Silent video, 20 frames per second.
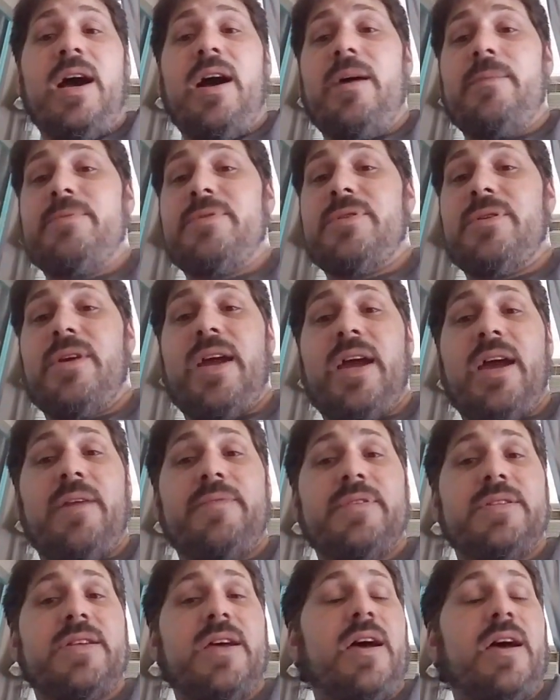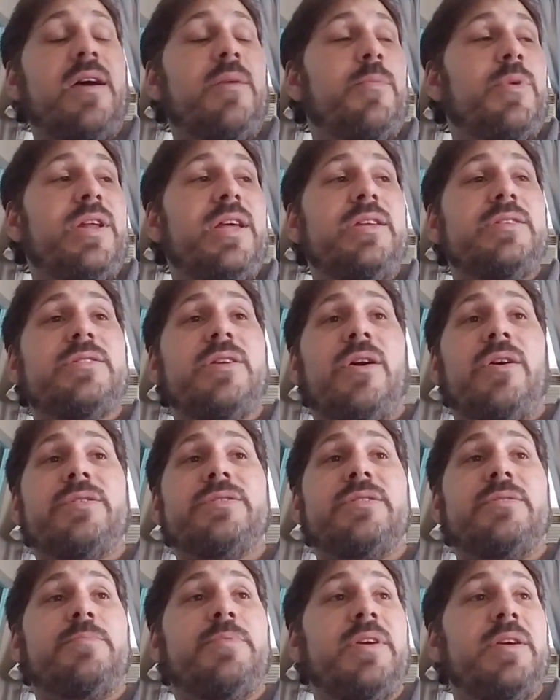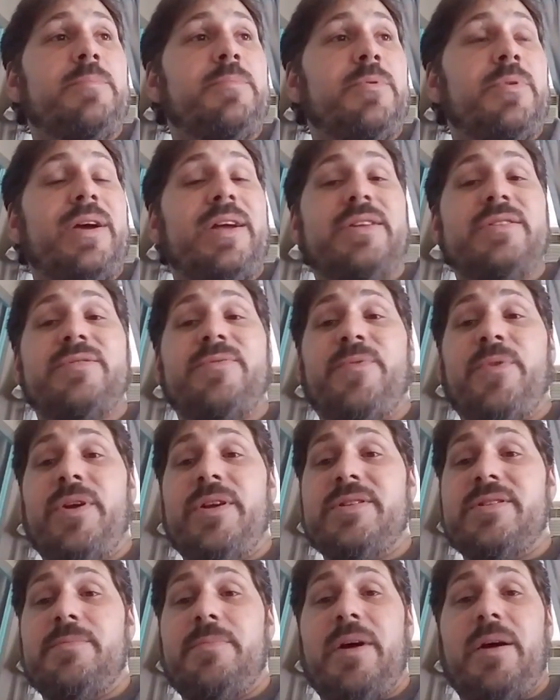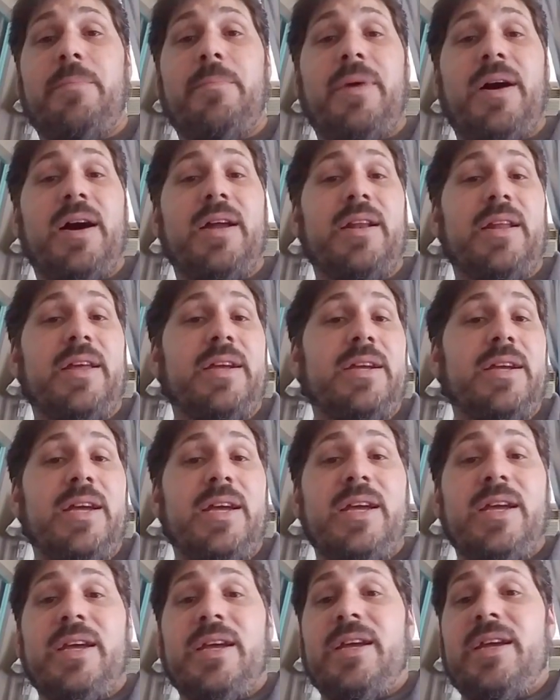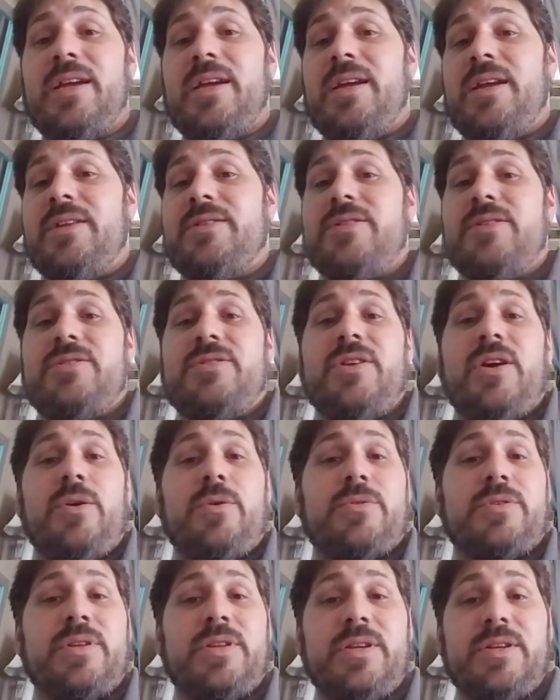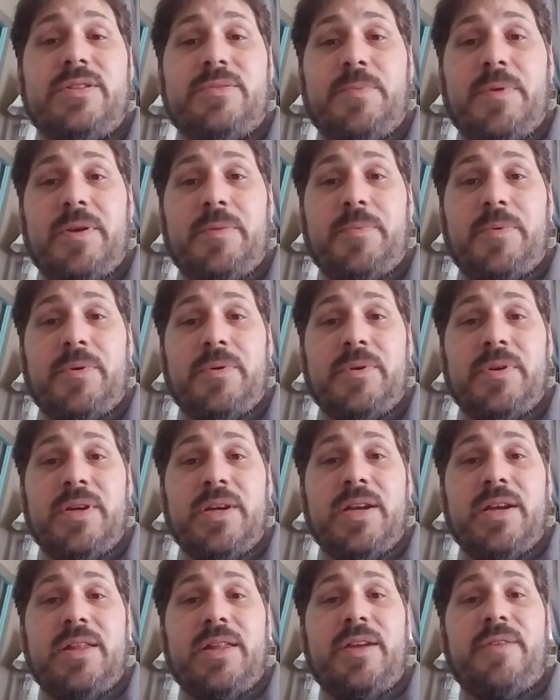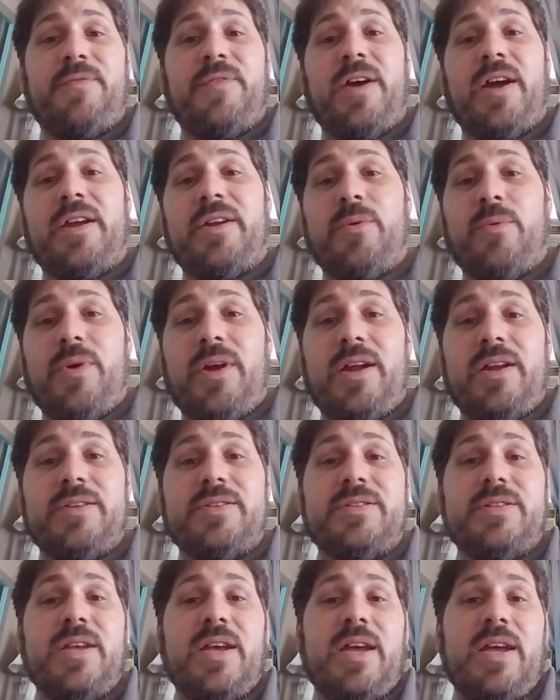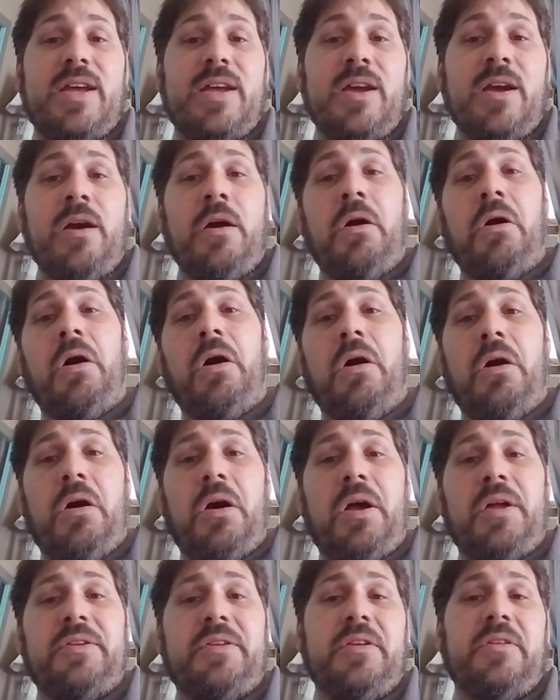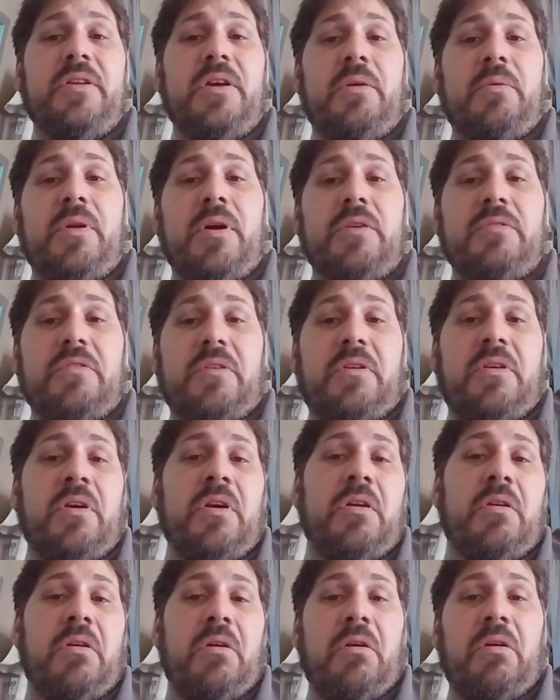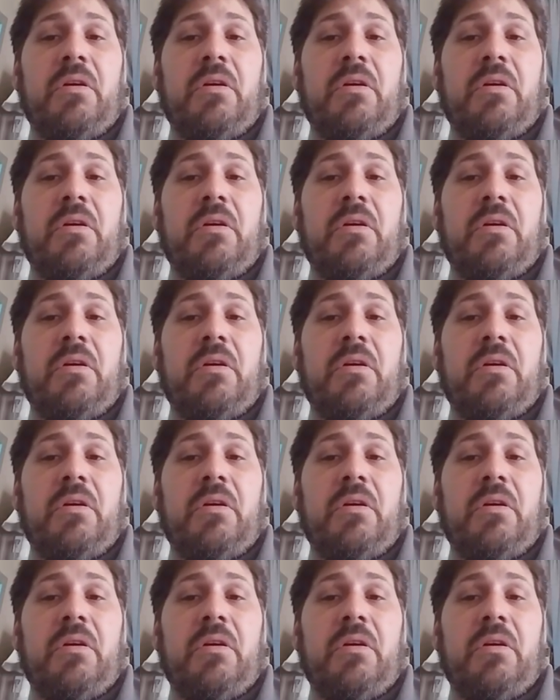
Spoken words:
I'm sure half the time when he talks to people and his friends about modeling, it's a joke to these people. They find a way to say, "Oh, I did that when I was a kid,"